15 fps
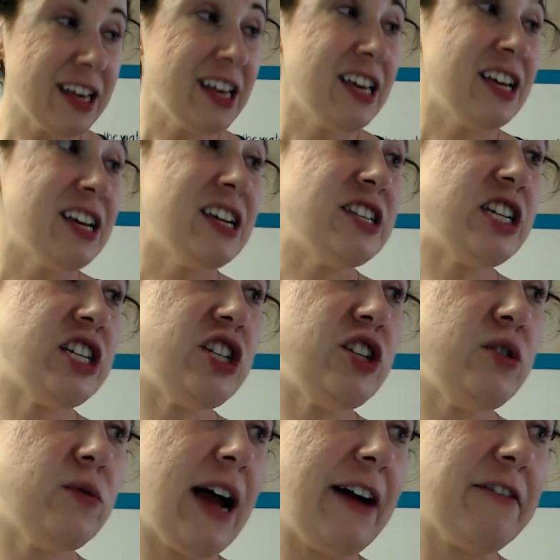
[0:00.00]
Did you
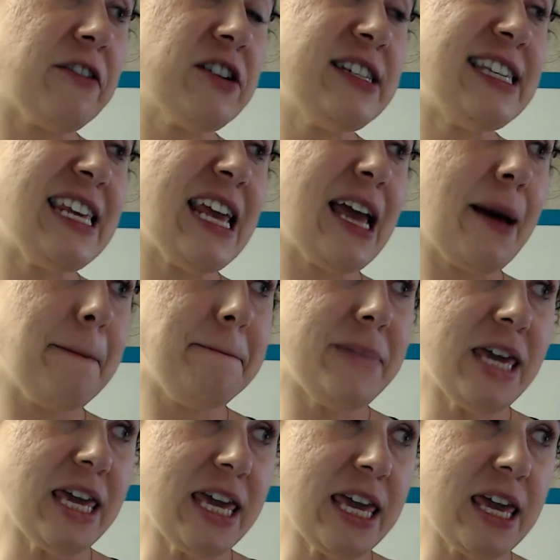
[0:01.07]
ever see a
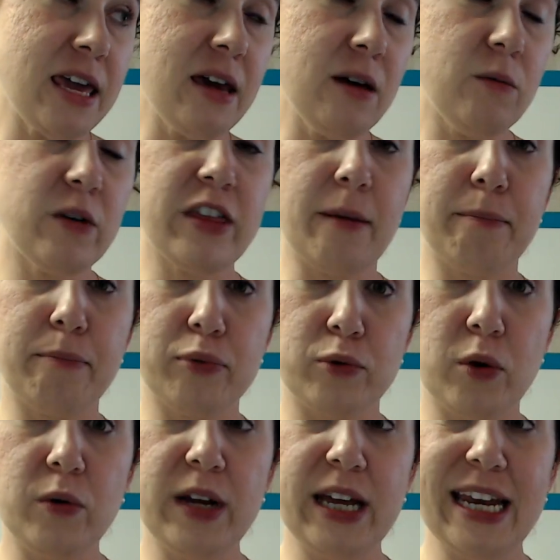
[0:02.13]
bee with a
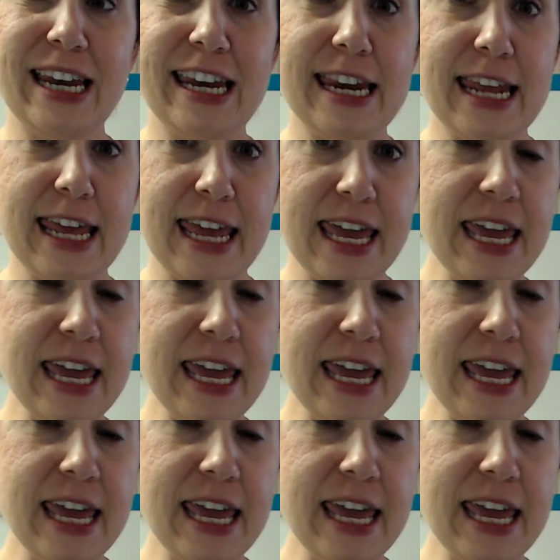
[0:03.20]
broken knee?